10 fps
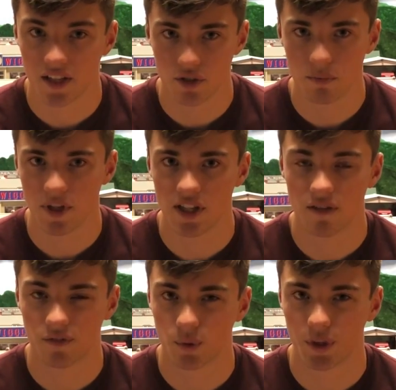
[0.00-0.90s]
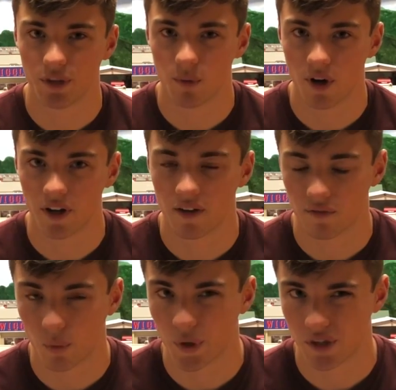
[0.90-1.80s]
UP
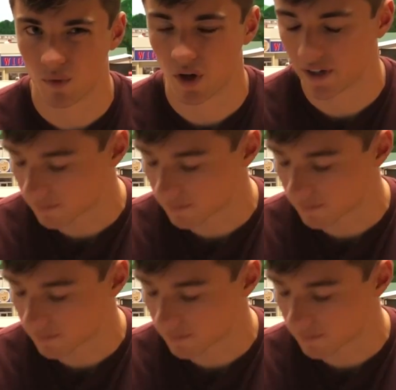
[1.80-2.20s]
4141.